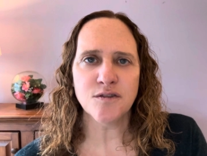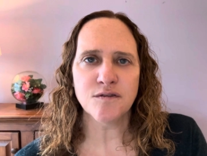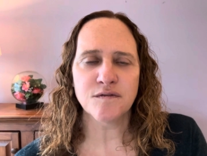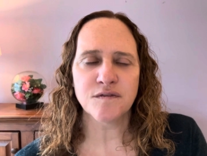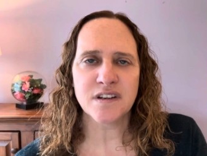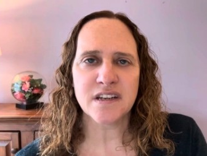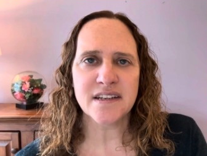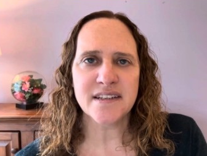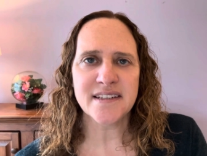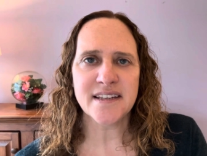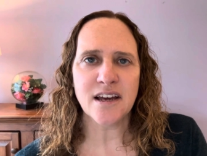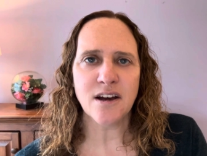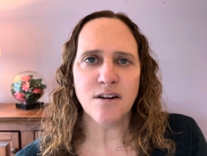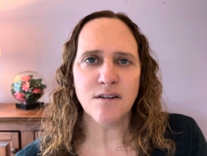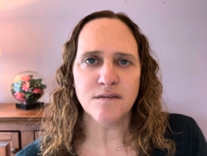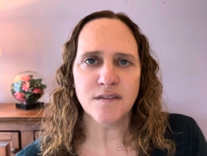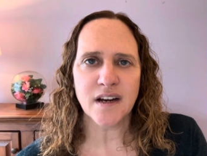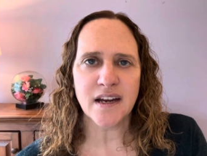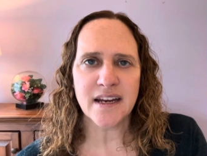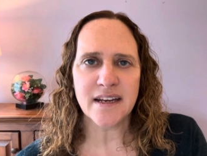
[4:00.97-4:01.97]

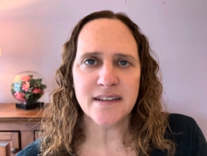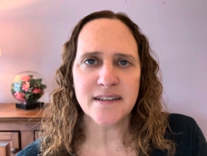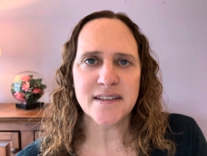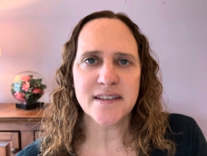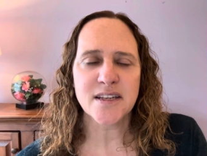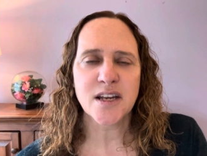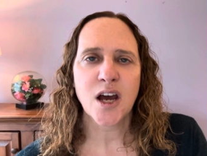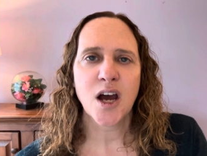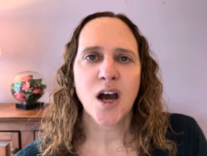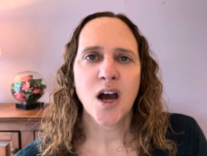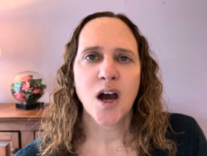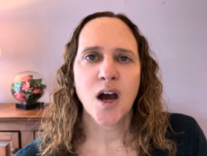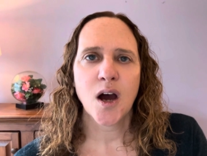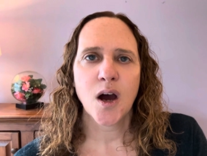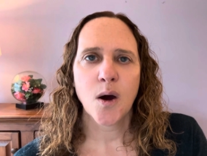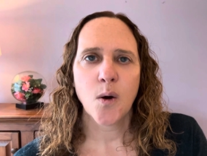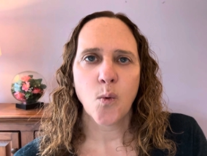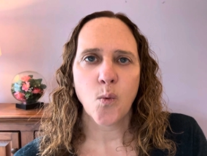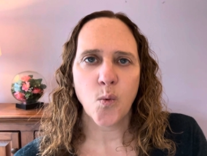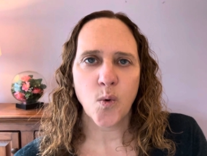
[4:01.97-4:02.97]
Resale Rights
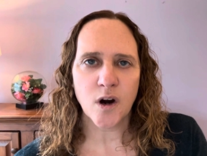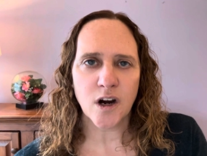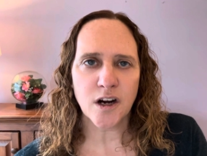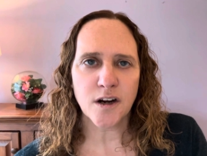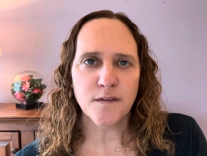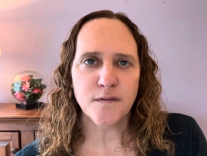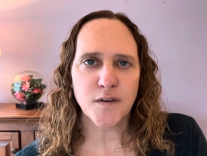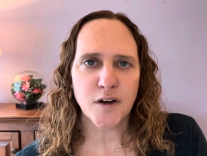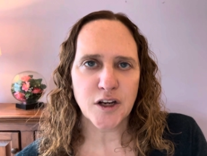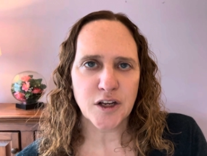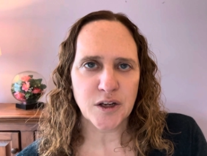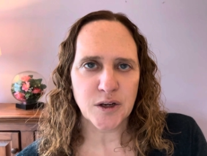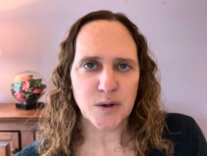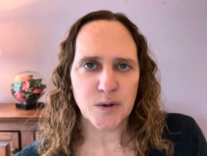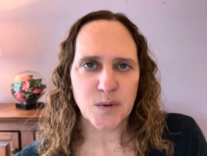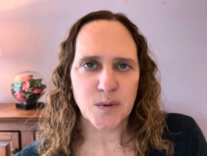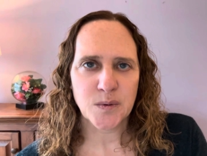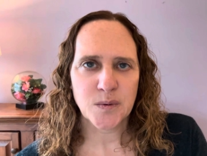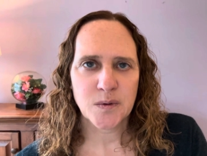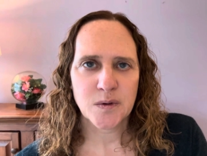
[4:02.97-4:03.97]
work for
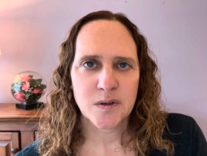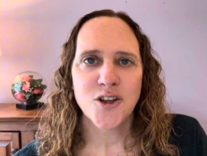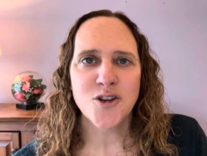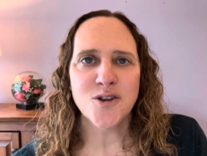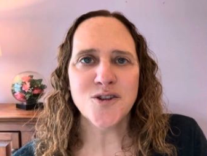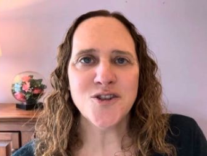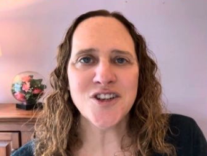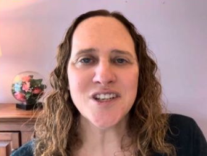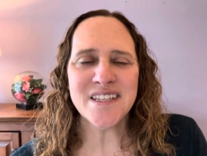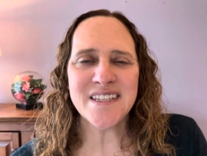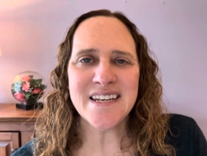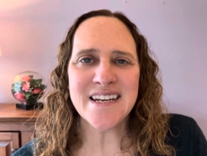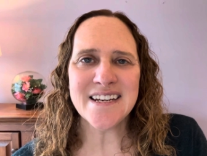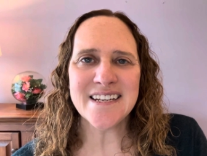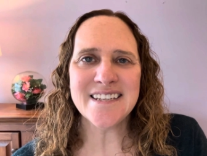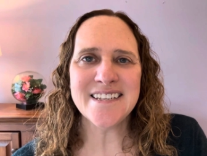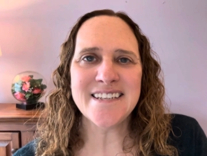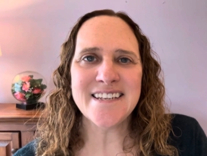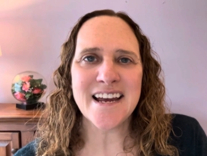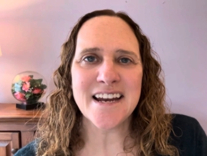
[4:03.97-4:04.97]
you. You just need
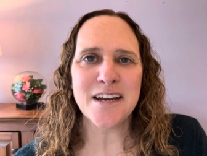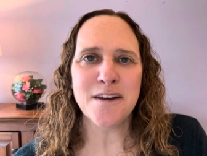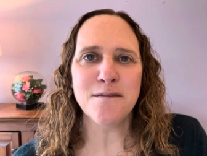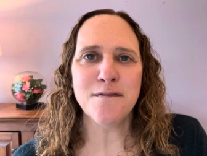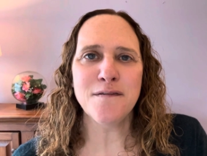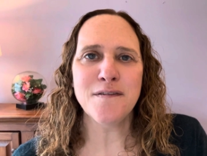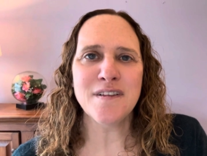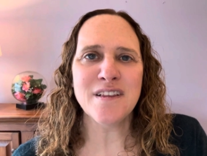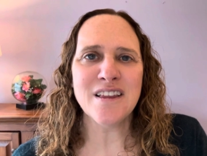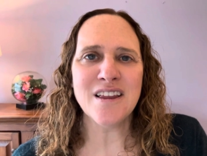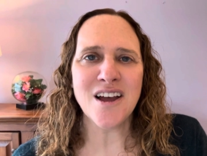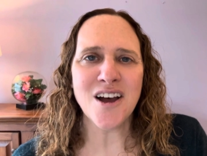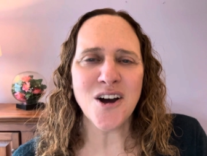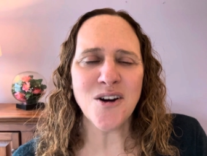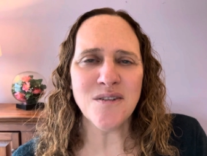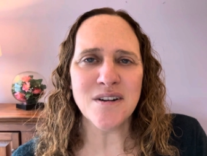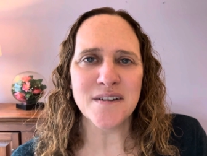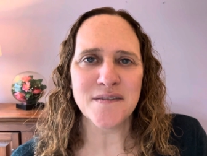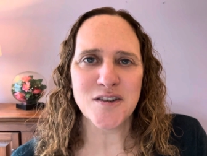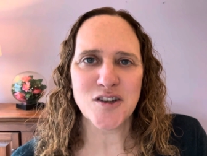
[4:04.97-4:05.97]
a steady
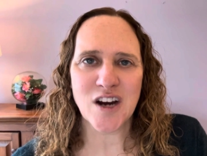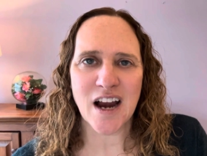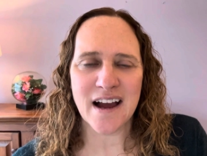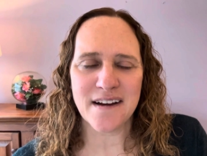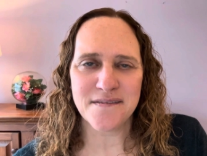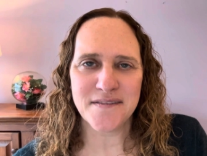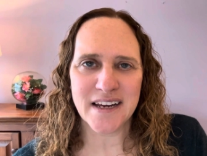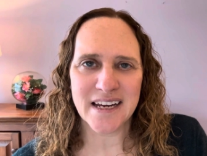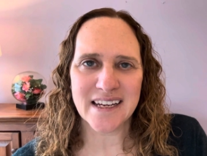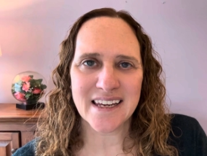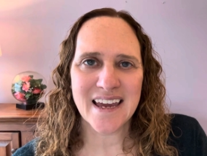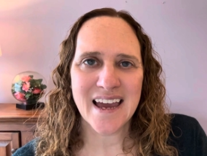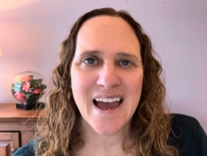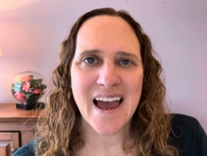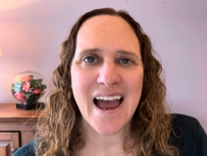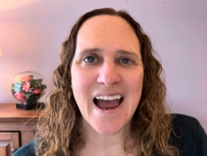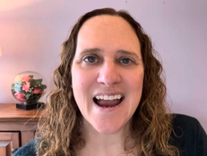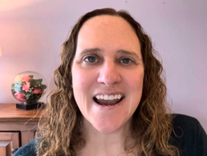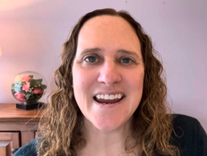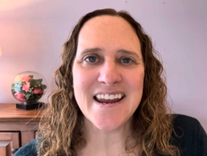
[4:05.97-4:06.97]
flow of traffic,
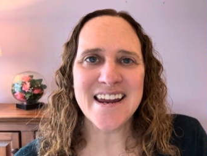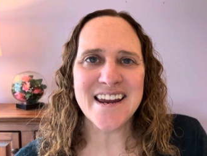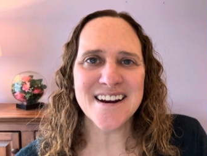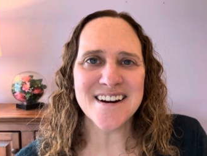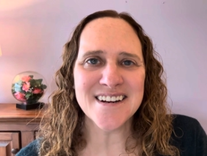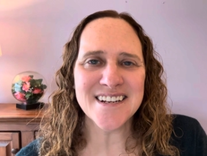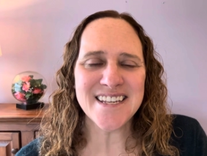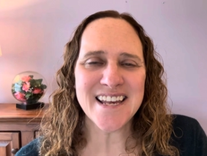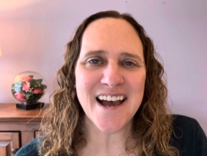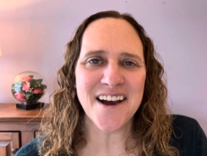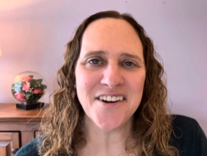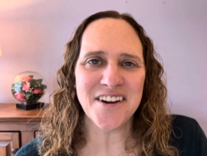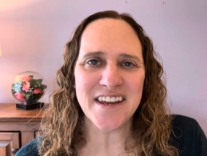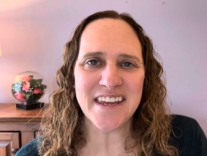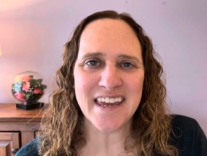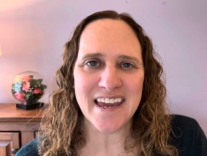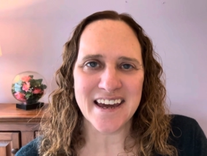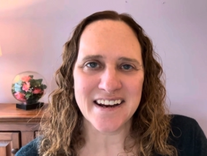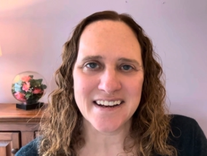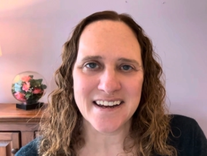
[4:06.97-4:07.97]
and here's how to
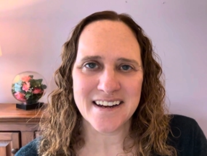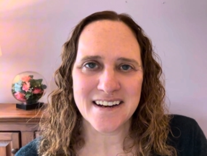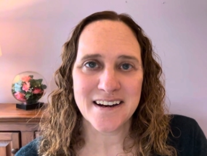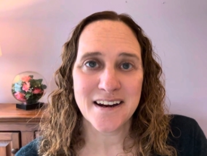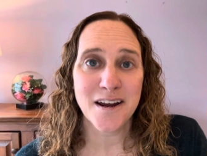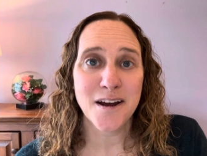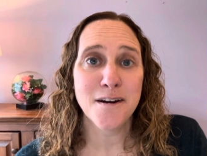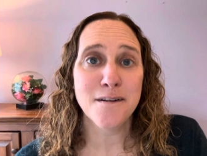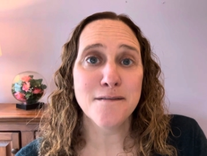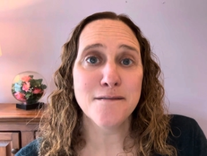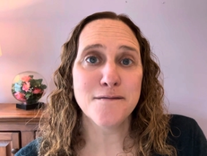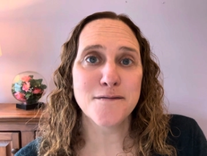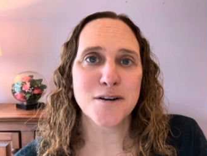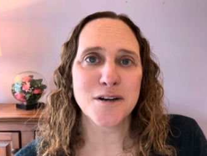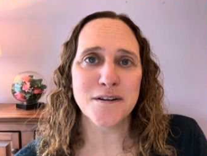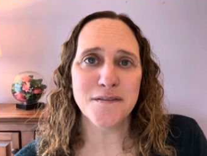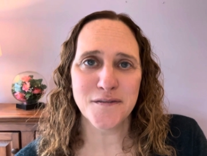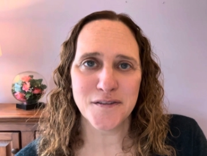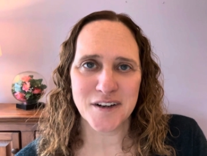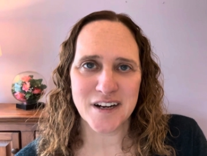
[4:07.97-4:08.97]
get it
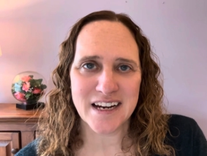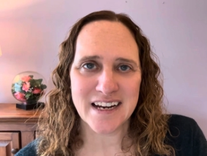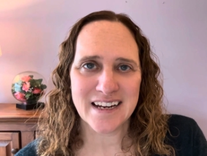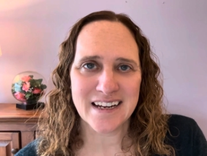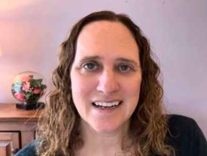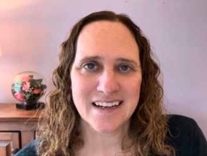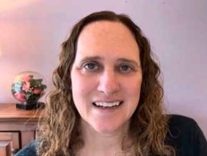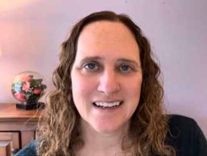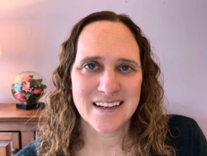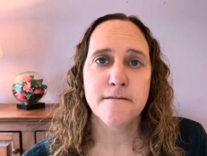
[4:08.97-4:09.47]
for free.